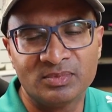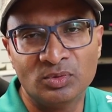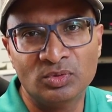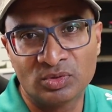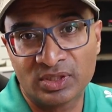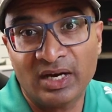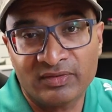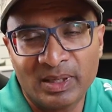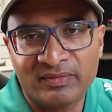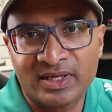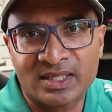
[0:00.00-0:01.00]
who looks
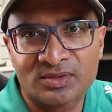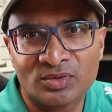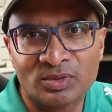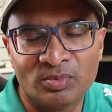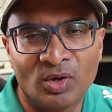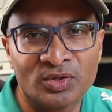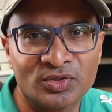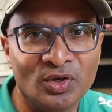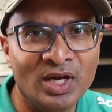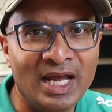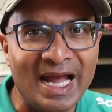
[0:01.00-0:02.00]
after my vehicles could
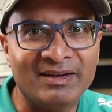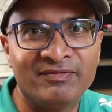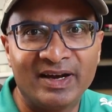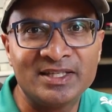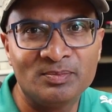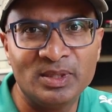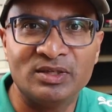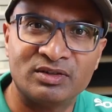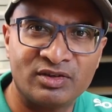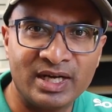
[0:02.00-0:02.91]
also advise me,